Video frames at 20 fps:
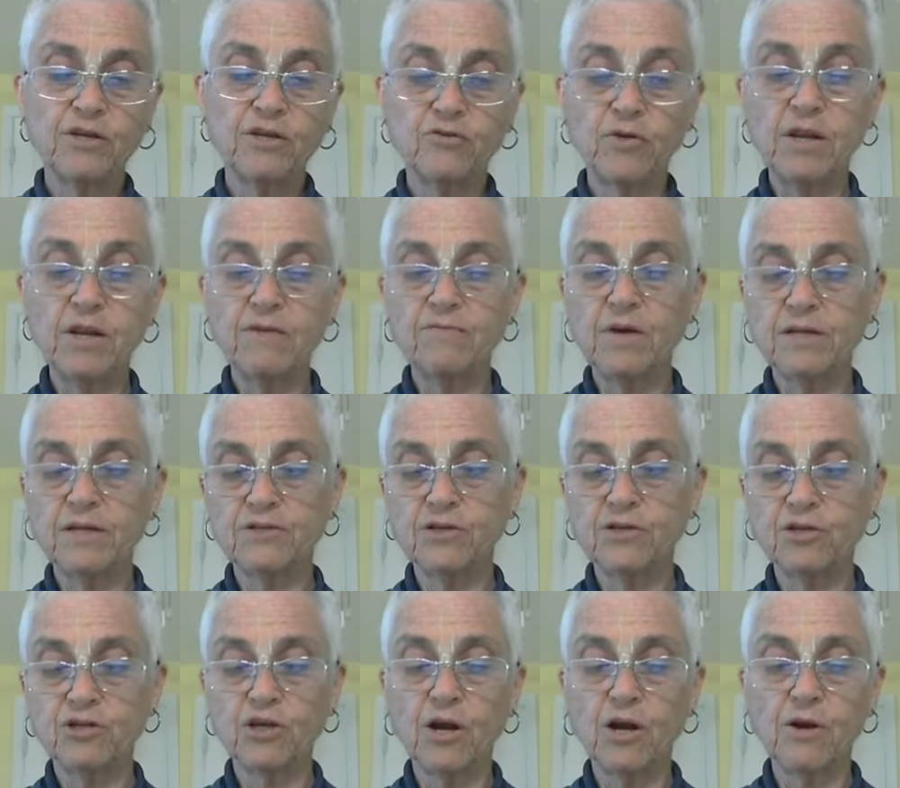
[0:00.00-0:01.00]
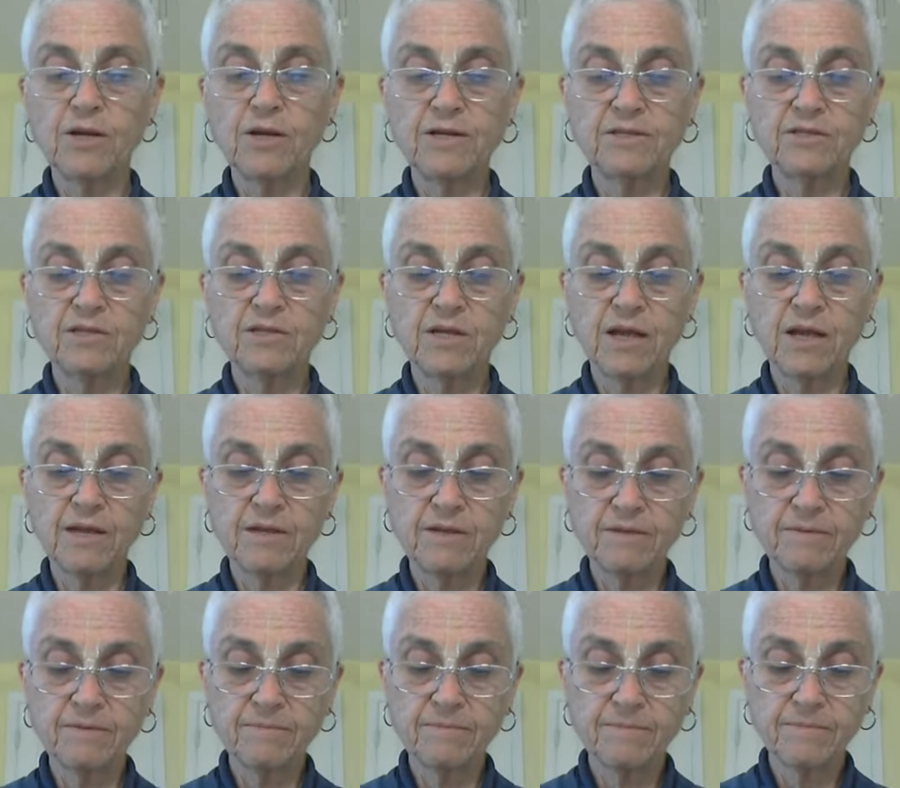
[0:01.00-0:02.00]
Srinivasacharya
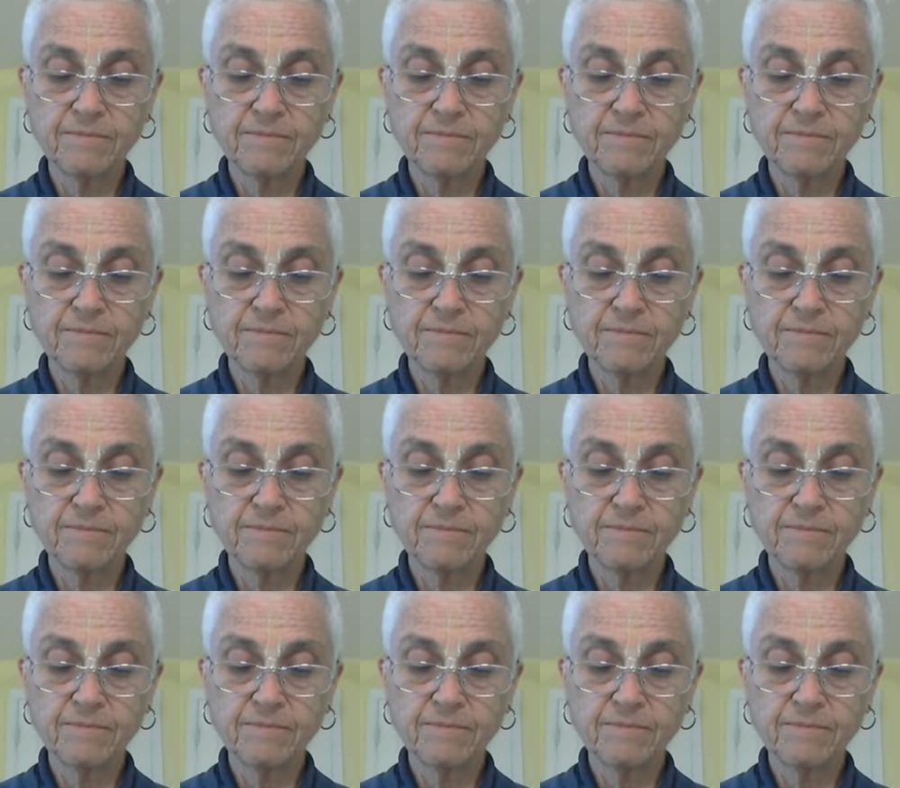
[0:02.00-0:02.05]
stated,